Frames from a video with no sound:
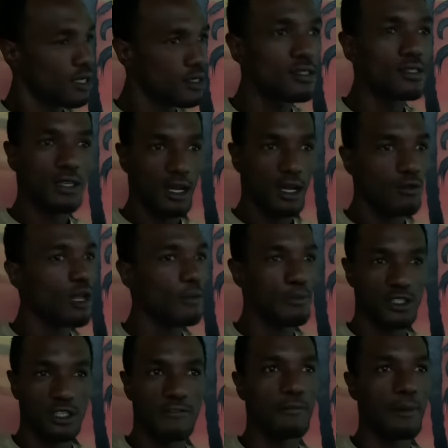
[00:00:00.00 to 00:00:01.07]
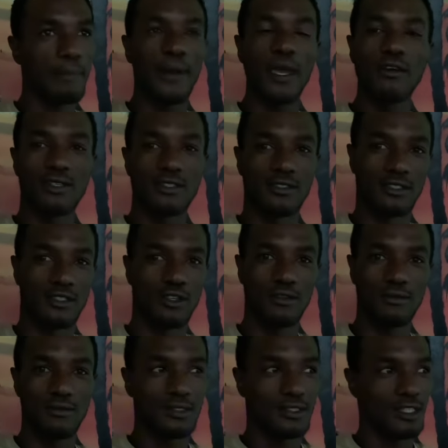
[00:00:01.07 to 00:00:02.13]
Yes, I really appreciate it for my parents, you
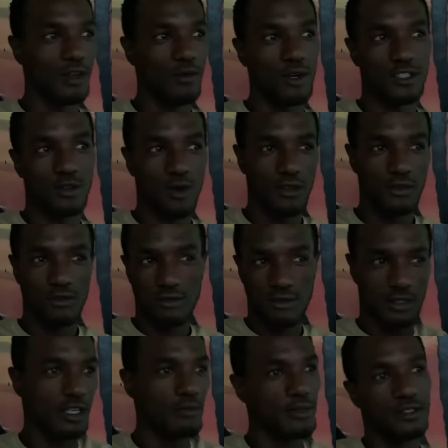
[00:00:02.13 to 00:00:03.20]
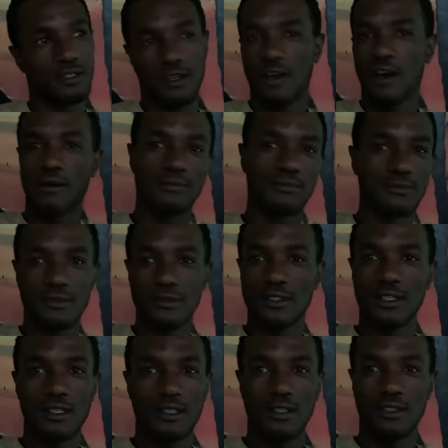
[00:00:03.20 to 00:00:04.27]
know. They were the one who told me to come,
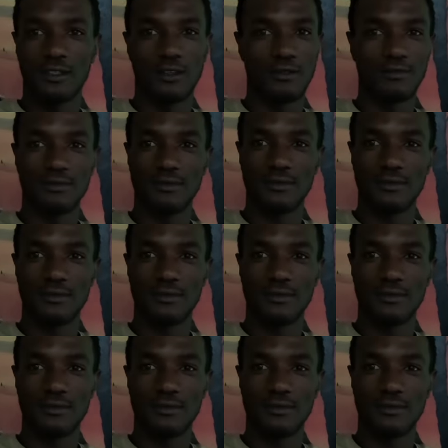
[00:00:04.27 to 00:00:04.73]
you know.